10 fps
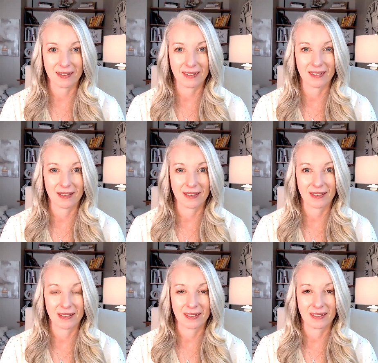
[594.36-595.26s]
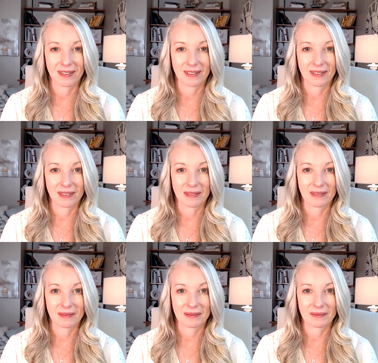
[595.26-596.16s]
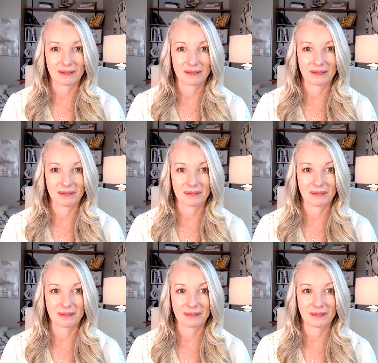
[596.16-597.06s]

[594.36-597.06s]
[no speech]